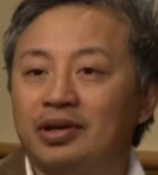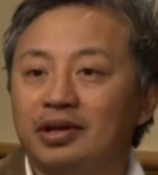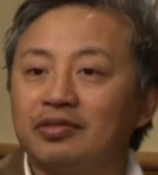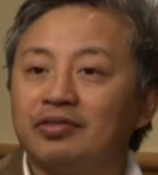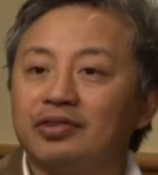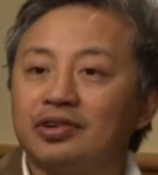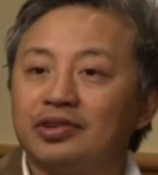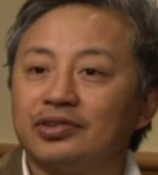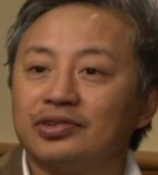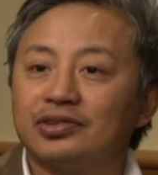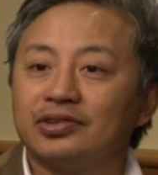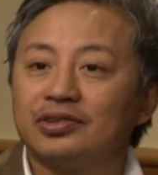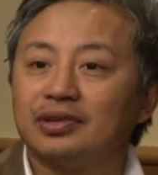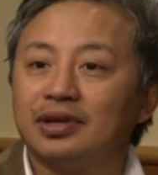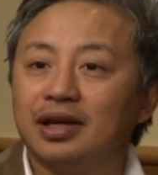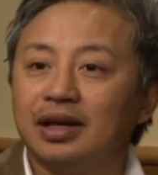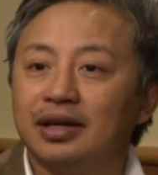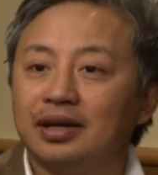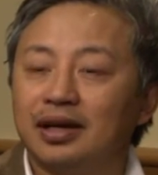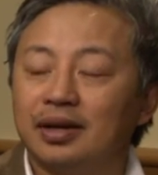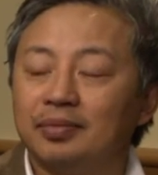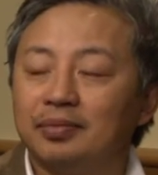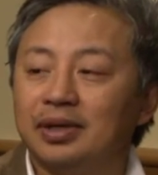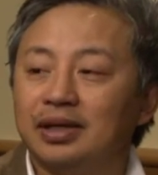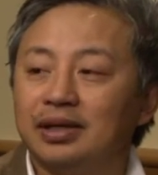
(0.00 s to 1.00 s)
difference.
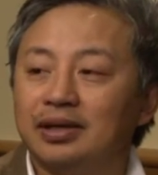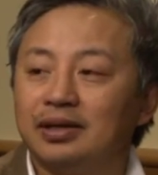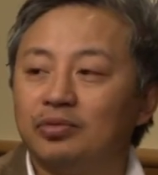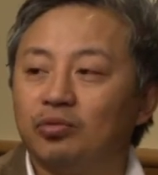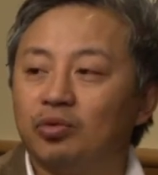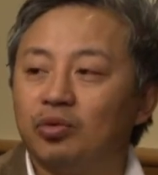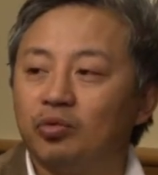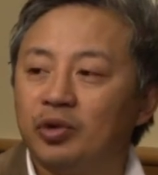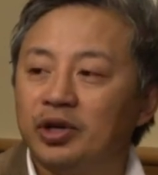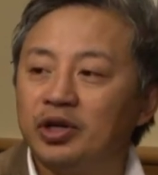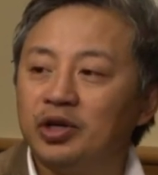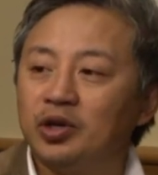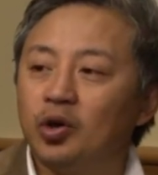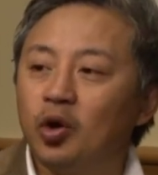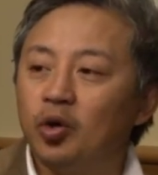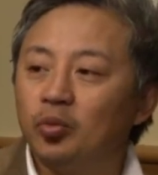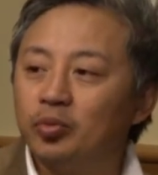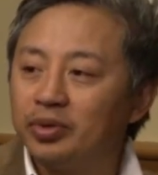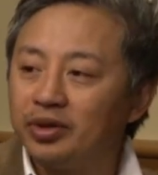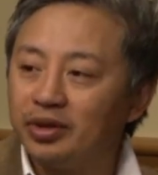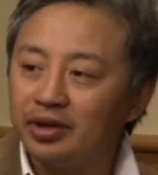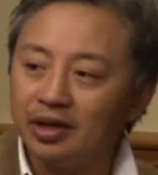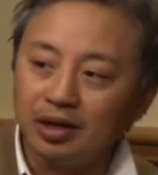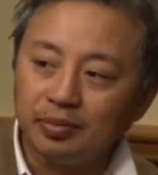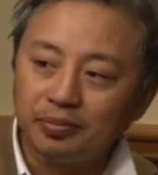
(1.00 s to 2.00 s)
I mean, when you
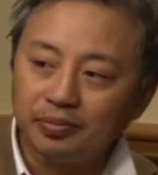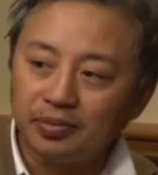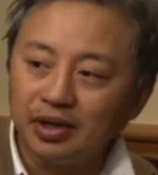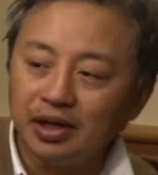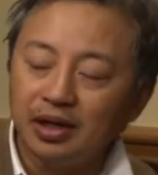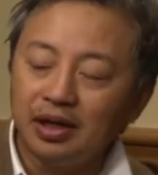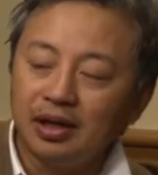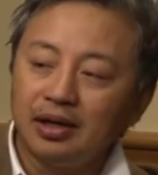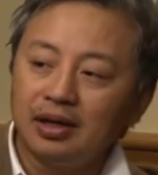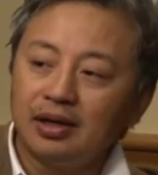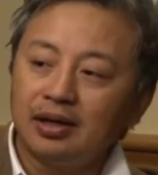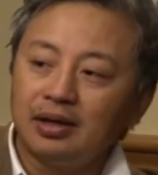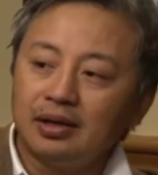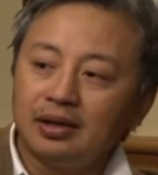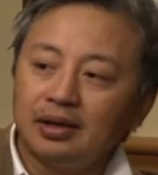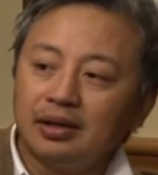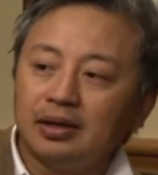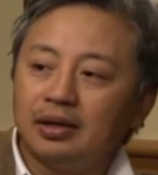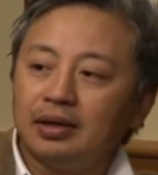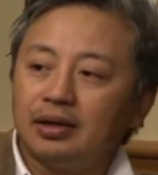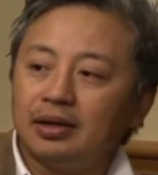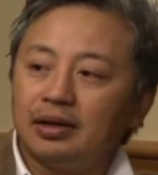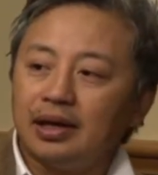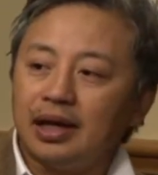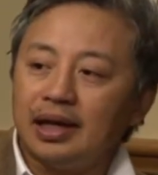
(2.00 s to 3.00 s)
open it up
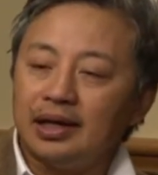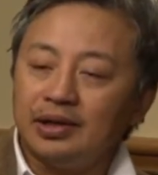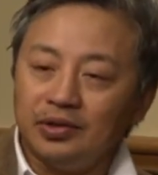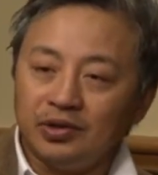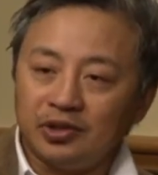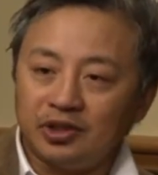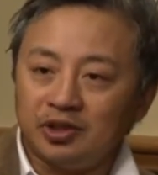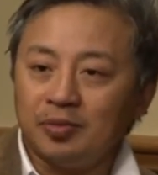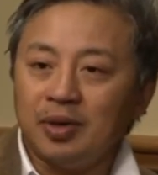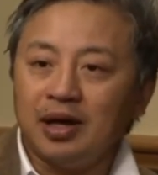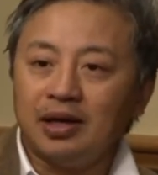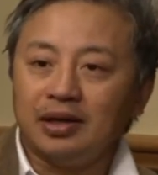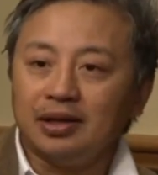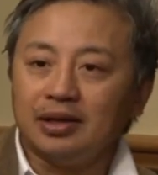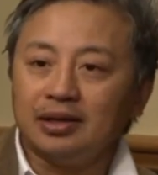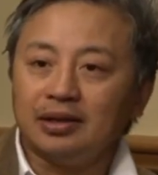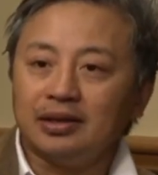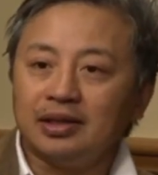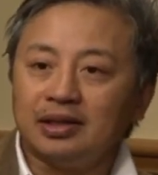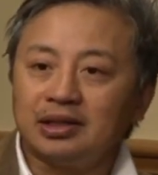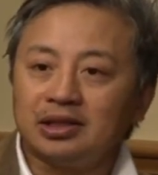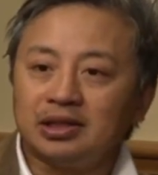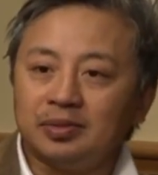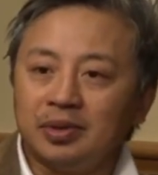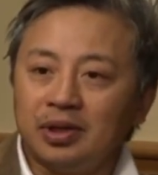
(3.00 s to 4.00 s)
and you smell it,
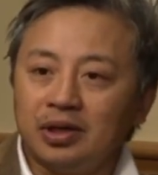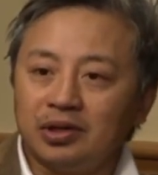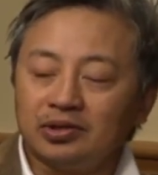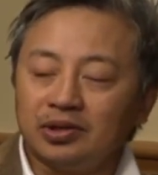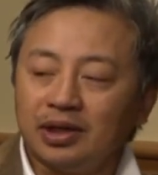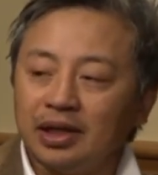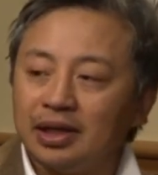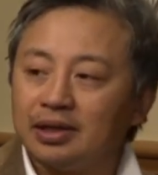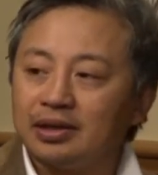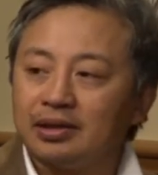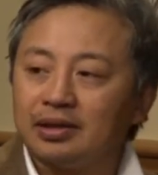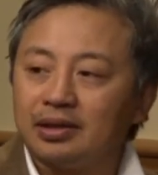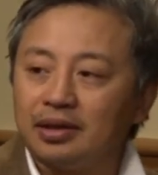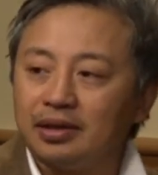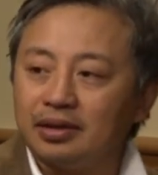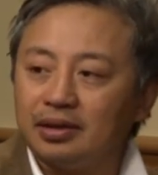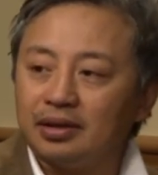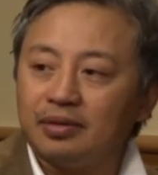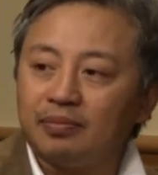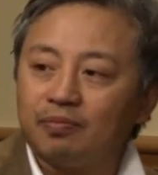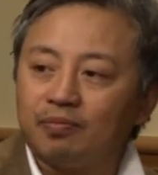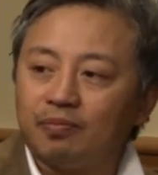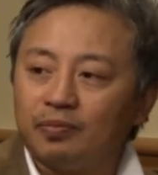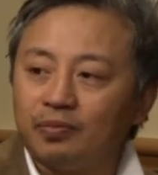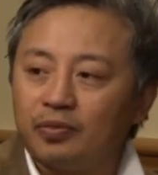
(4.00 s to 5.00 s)
it smells like
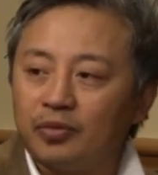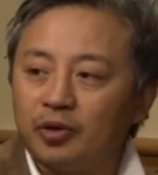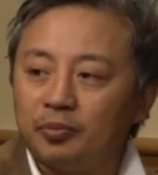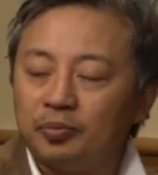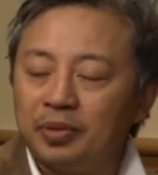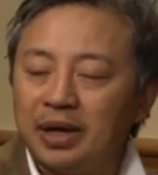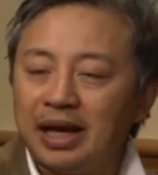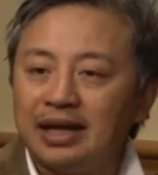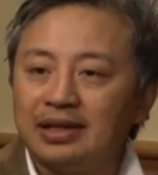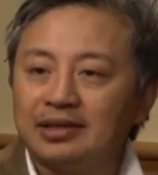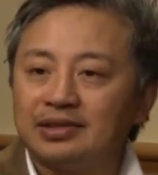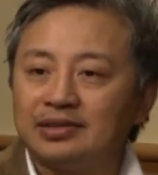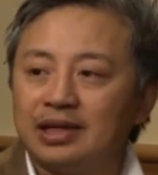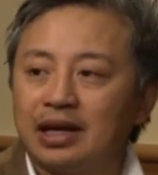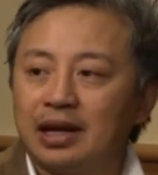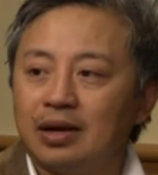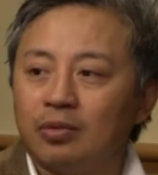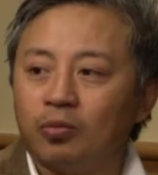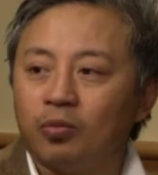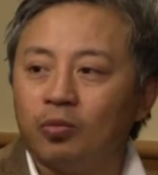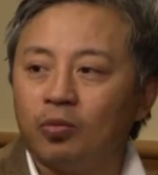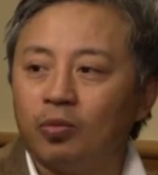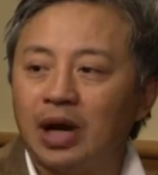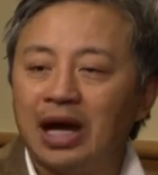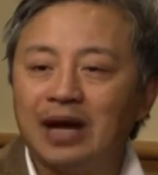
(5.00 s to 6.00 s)
paints
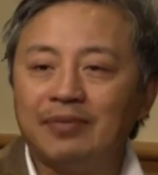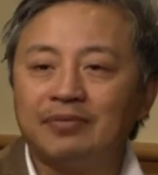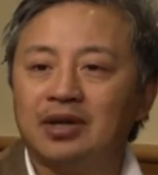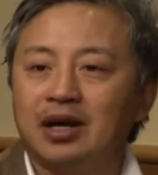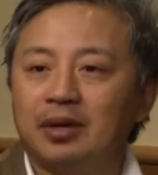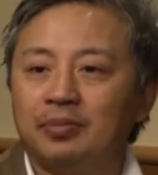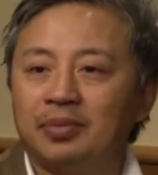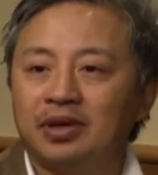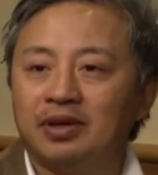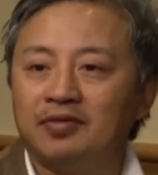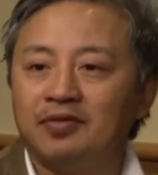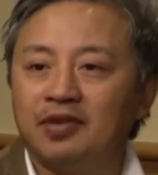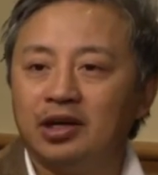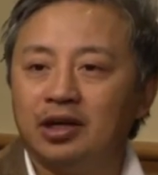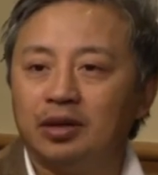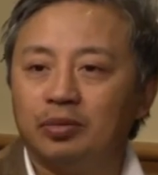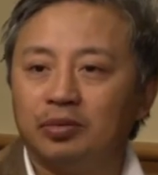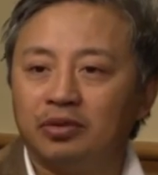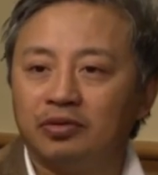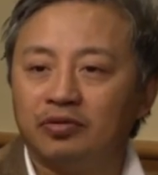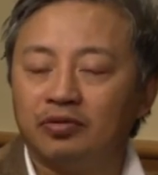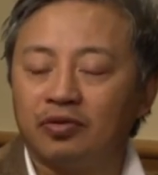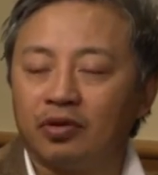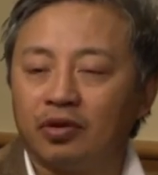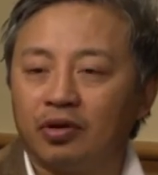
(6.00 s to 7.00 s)
that have not been
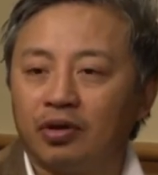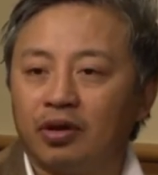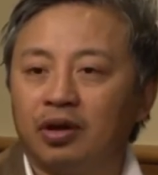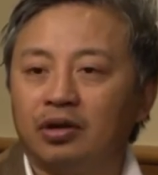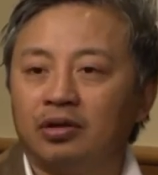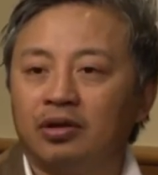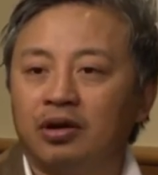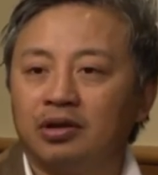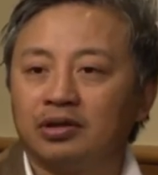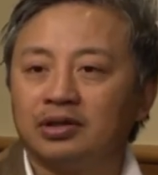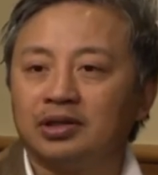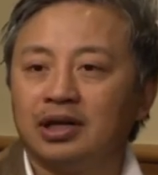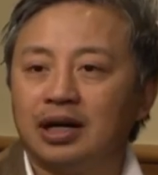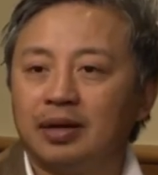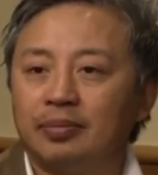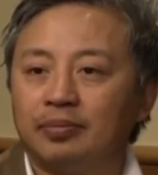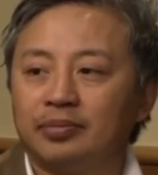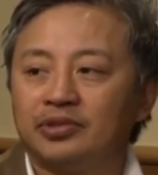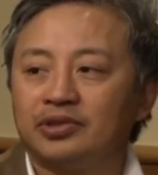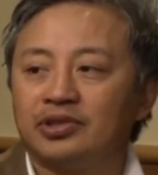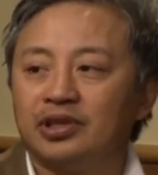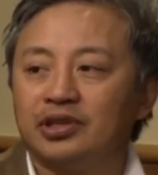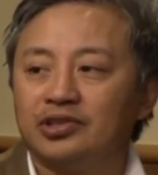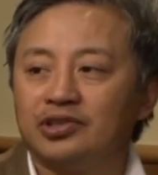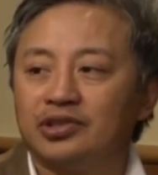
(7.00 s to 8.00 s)
available for a long time,
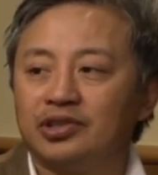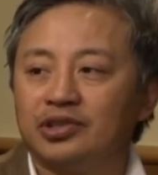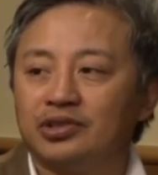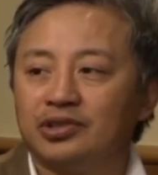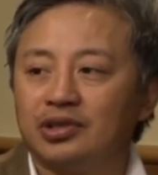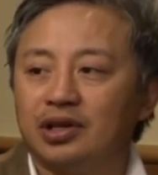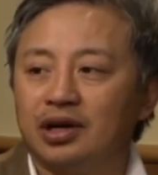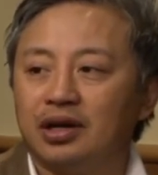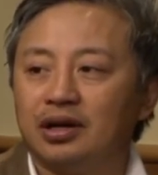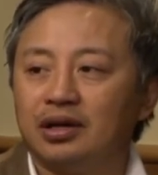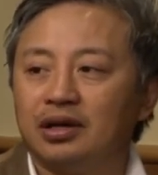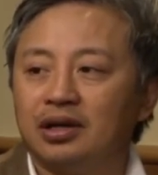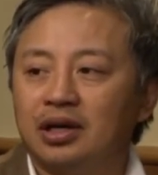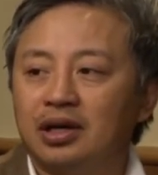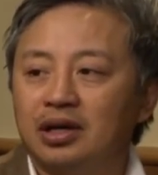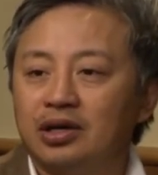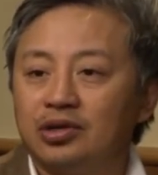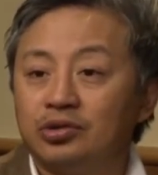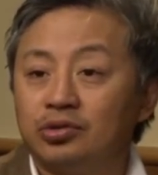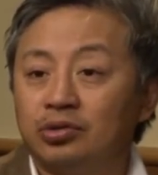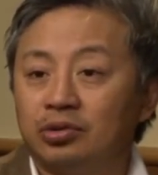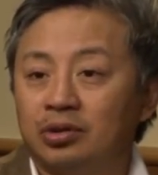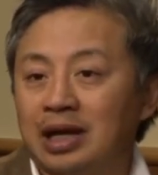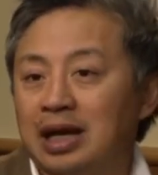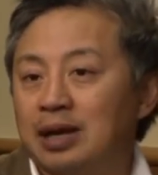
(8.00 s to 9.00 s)
such as
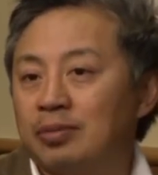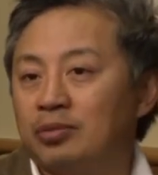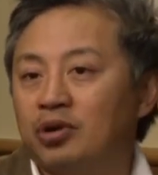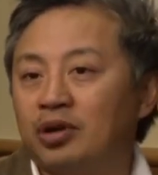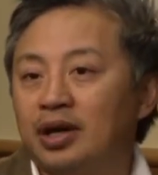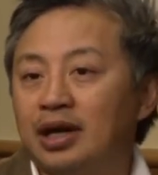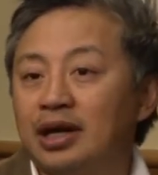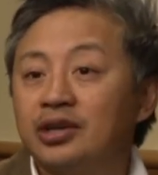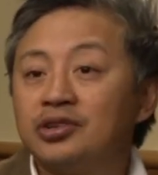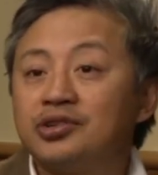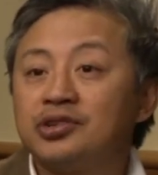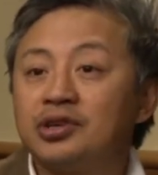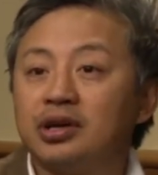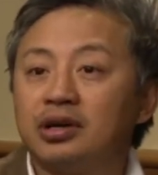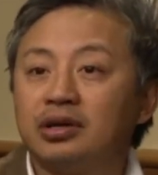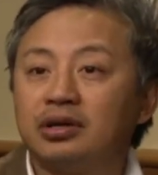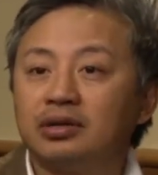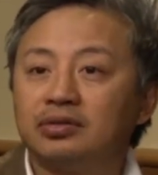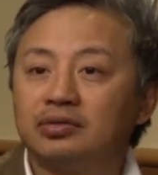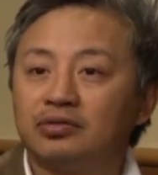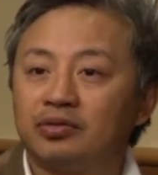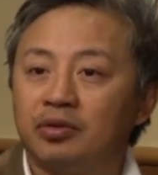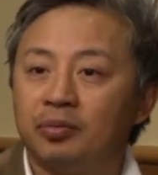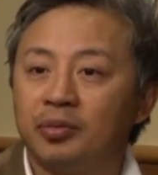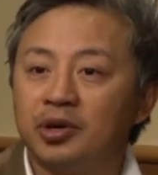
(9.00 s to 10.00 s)
Dual-Amyl
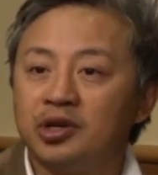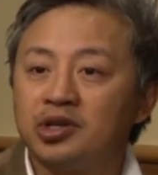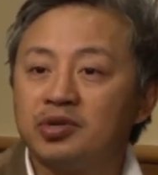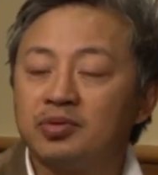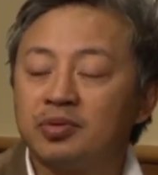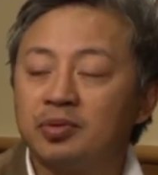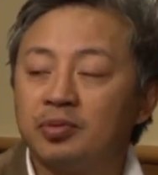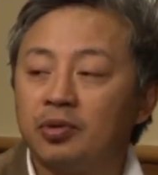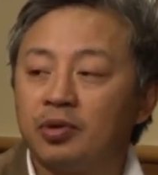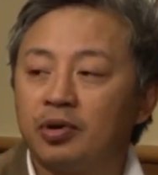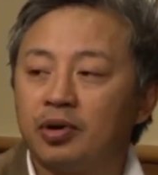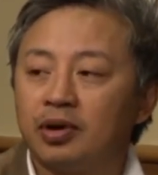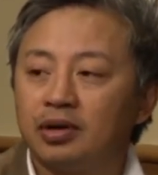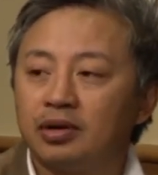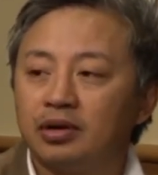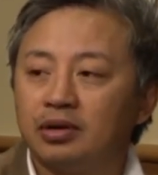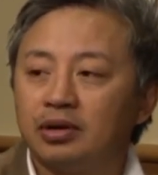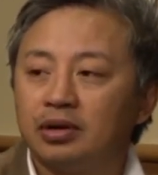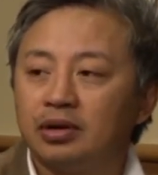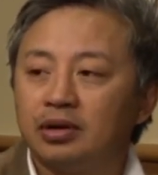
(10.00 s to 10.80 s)
Eggshell from Benjamin Moore,